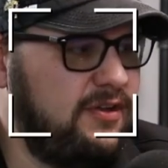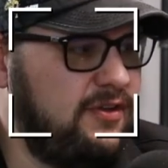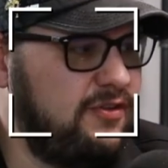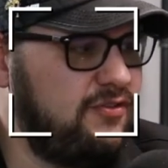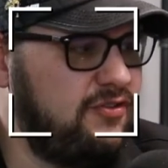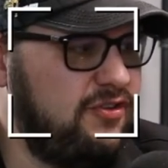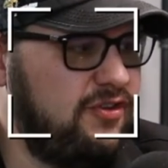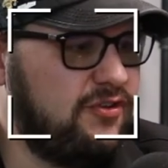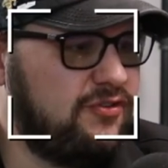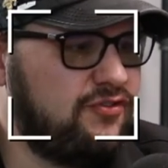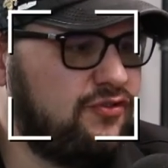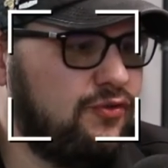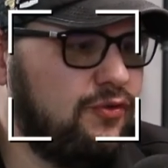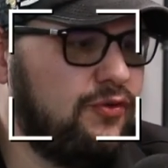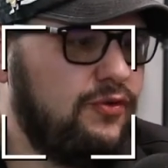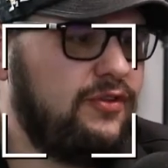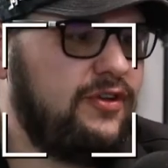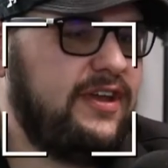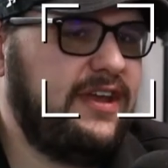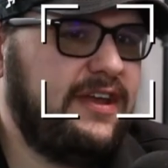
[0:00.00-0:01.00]
know, you're
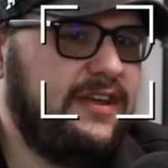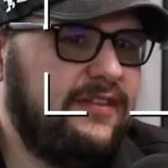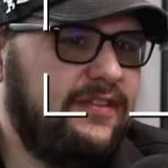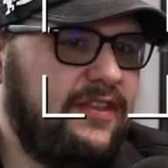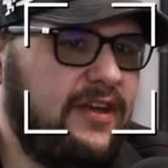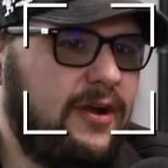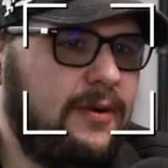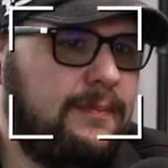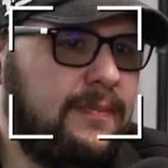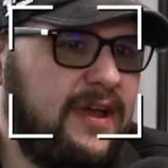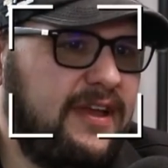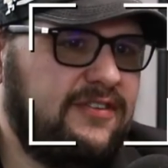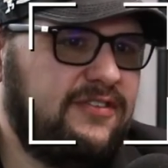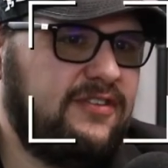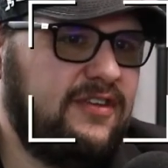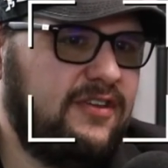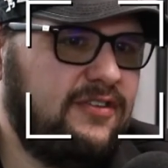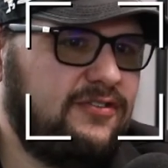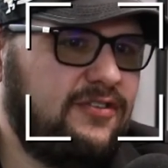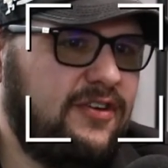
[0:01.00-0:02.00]
truly in their
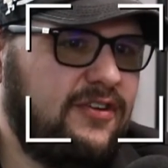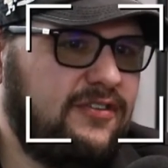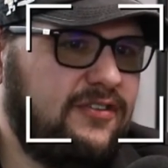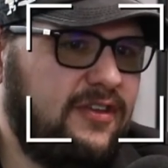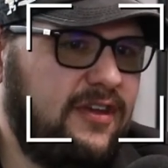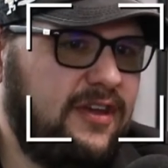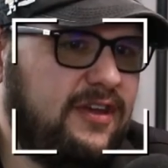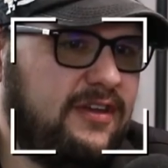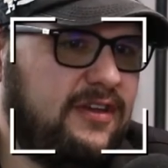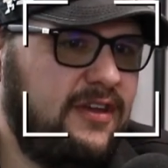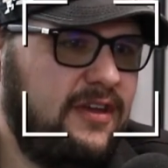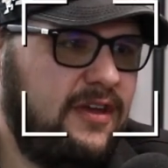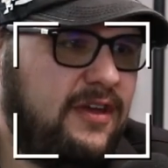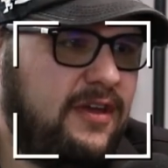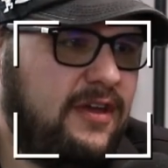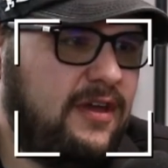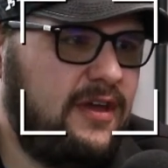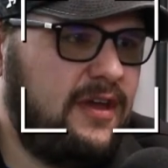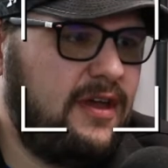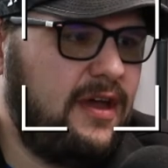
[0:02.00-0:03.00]
best interest, like
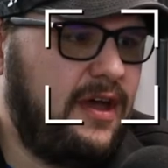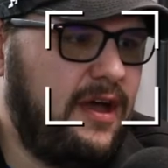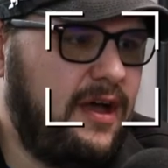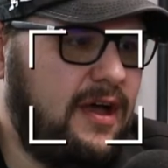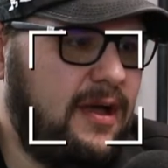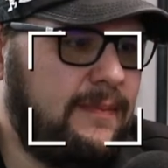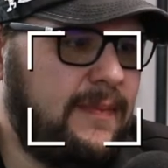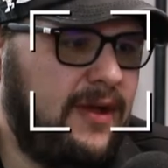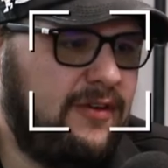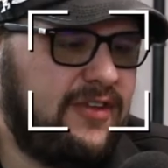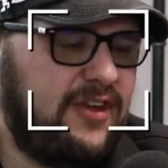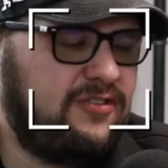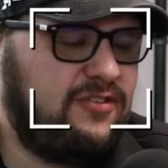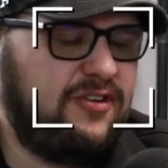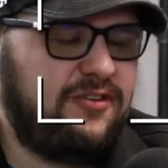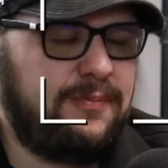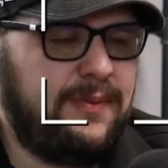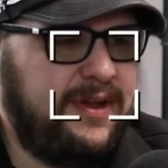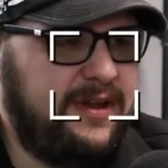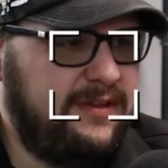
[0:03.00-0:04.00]
I was actually
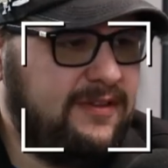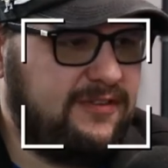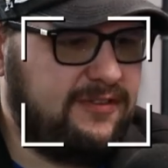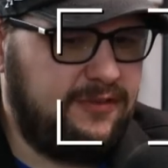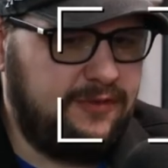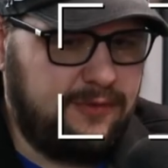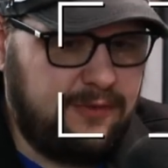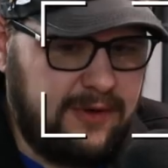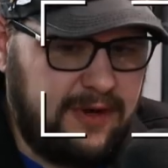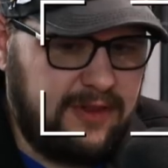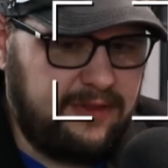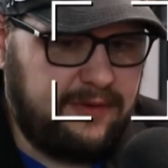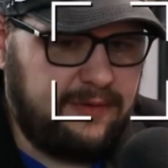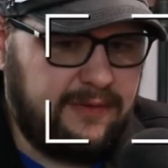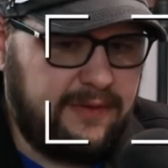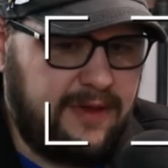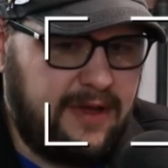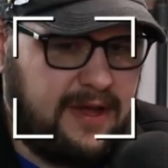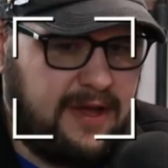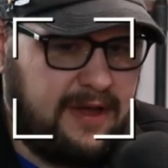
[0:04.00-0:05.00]
explaining this to
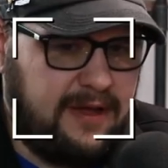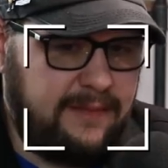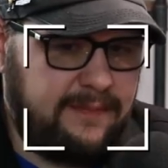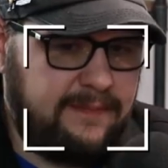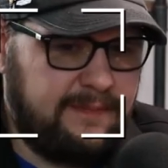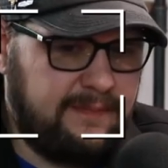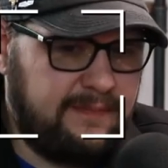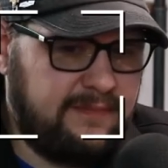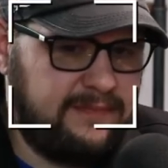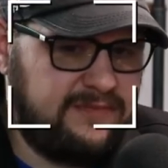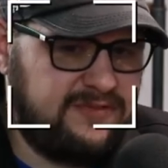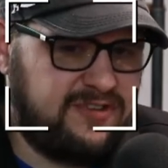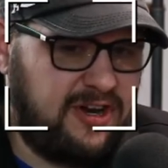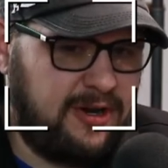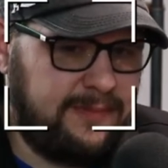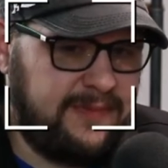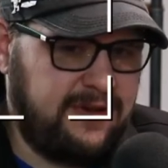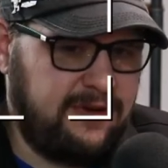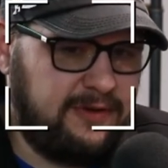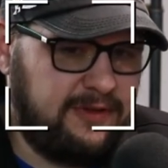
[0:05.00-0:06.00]
another
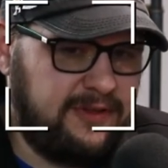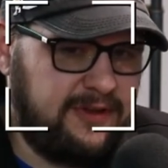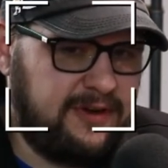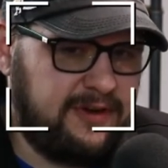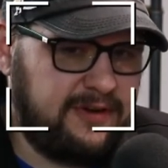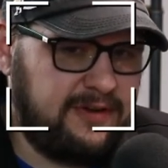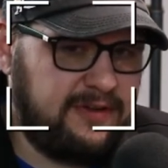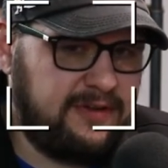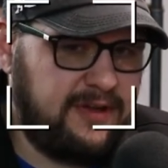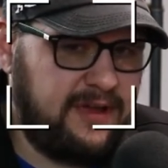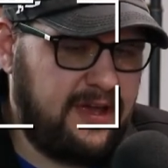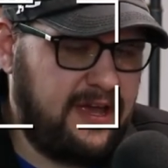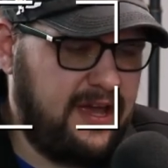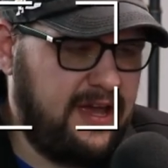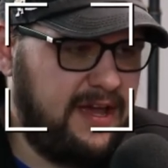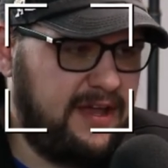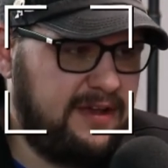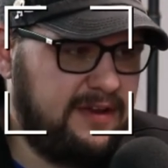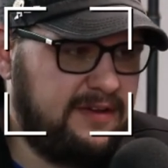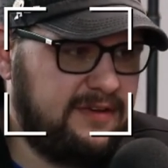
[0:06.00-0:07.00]
gentleman earlier,
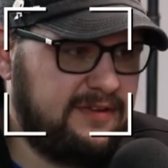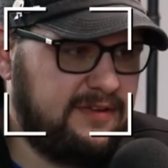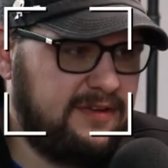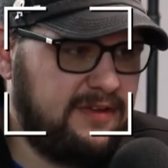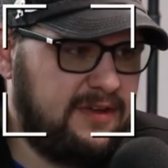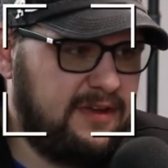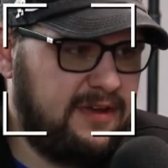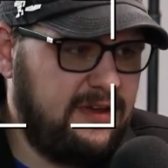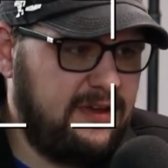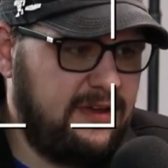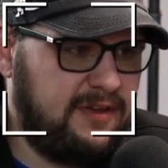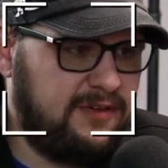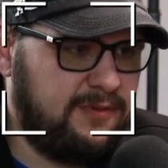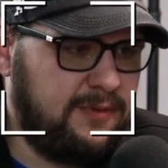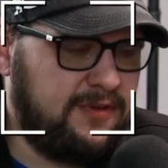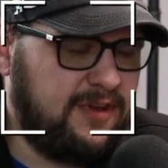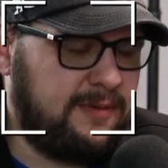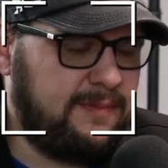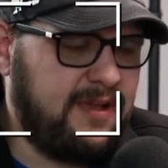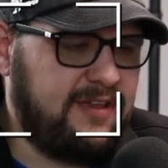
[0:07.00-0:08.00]
and so we're
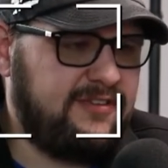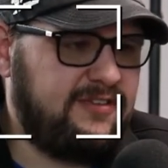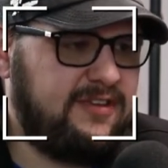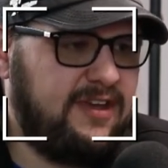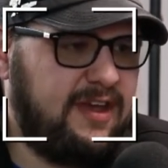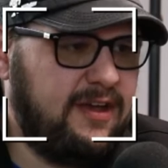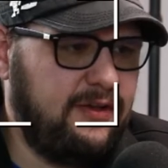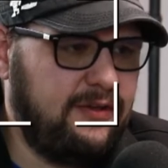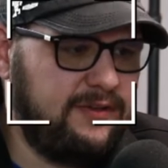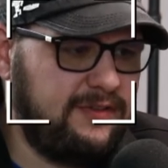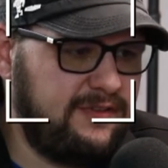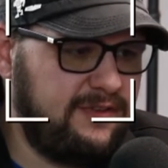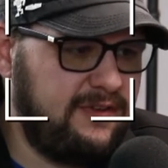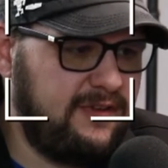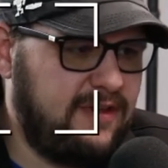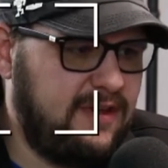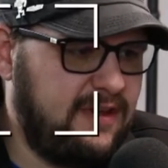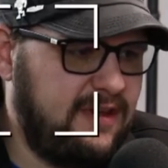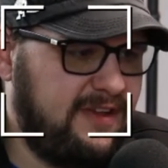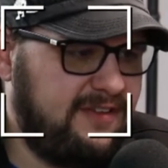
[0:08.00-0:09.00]
talking about sales,
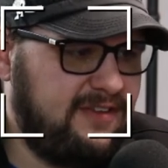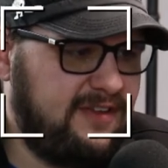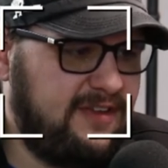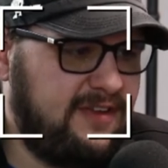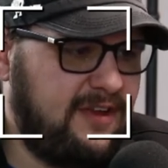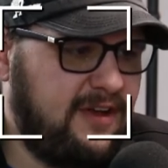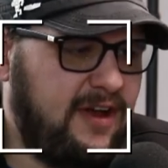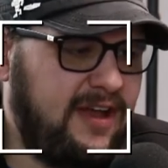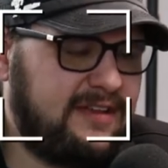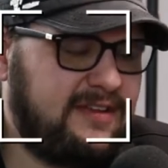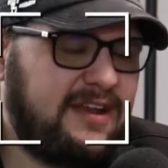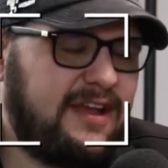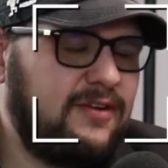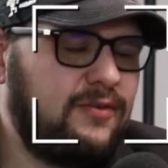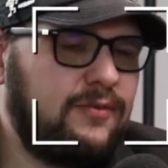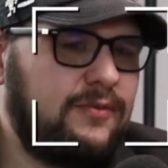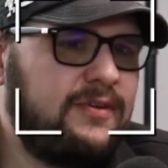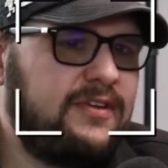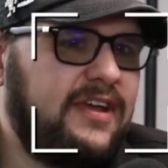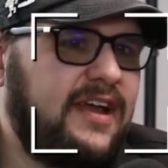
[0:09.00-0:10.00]
and I said, you know, I
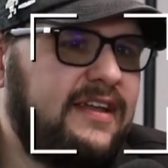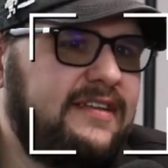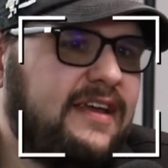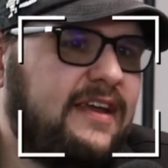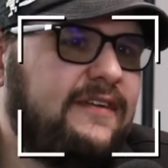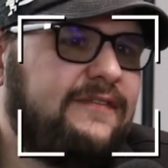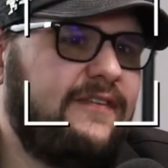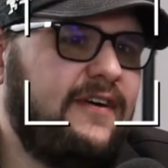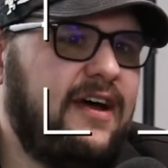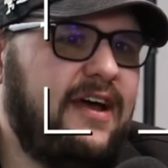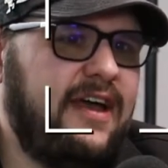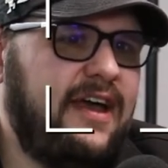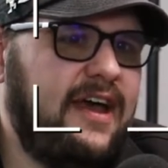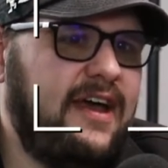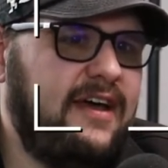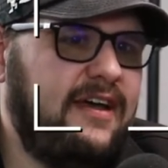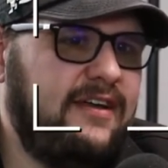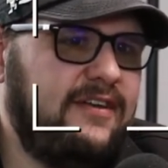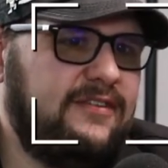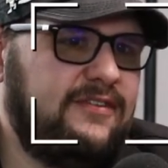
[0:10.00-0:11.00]
don't really identify
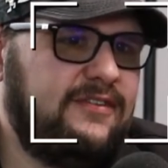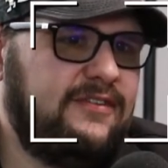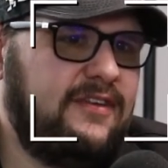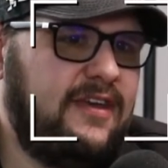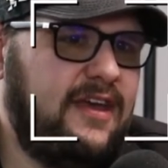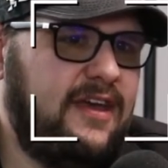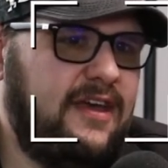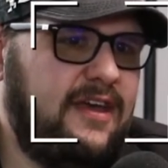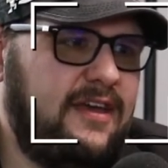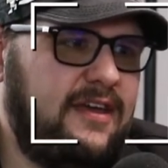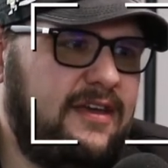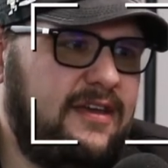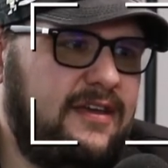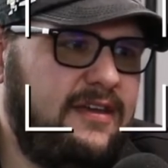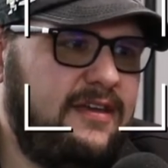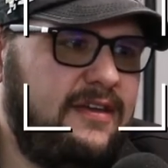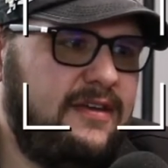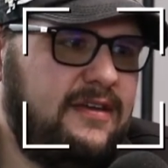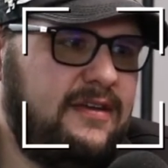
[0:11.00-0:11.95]
as a